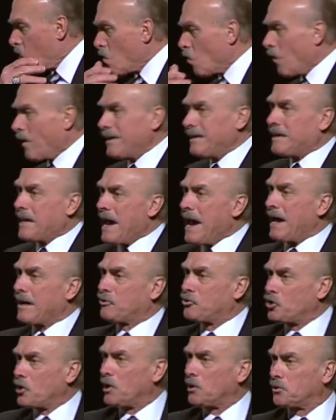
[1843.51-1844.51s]
One tack
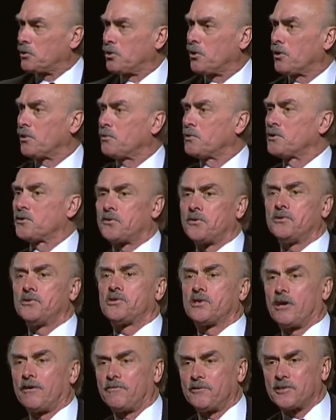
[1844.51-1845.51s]
Chuck took was through
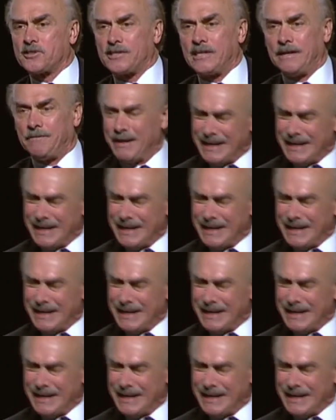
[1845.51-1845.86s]
self-esteem,